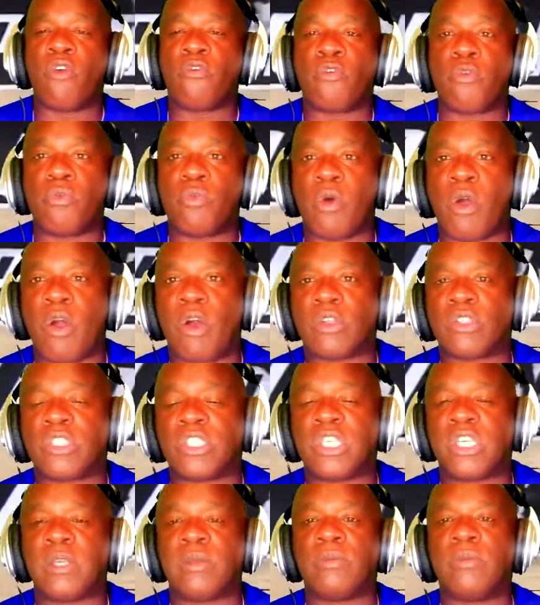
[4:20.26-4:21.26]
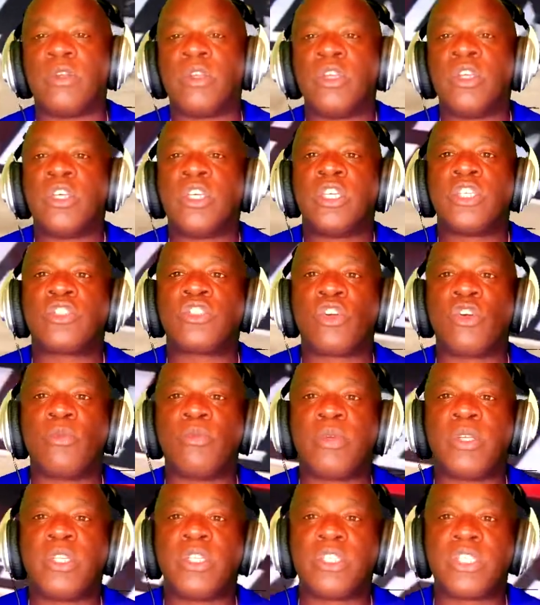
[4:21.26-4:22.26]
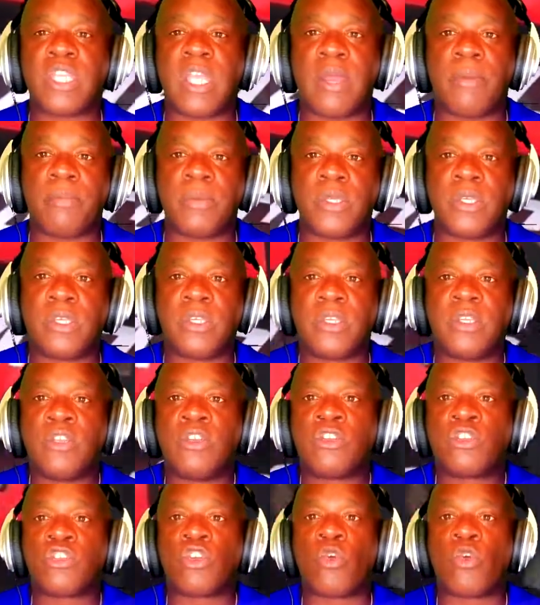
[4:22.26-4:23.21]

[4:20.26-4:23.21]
for ball team is going to be the champion. So